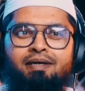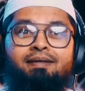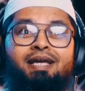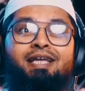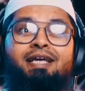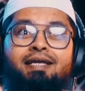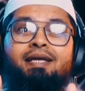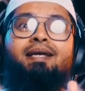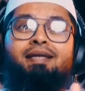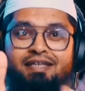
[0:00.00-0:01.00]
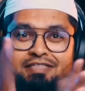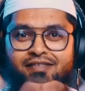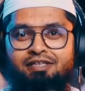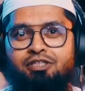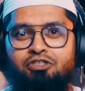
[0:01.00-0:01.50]
the link is in
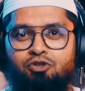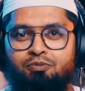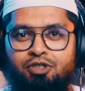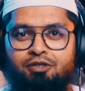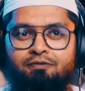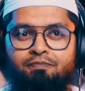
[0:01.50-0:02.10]
the description.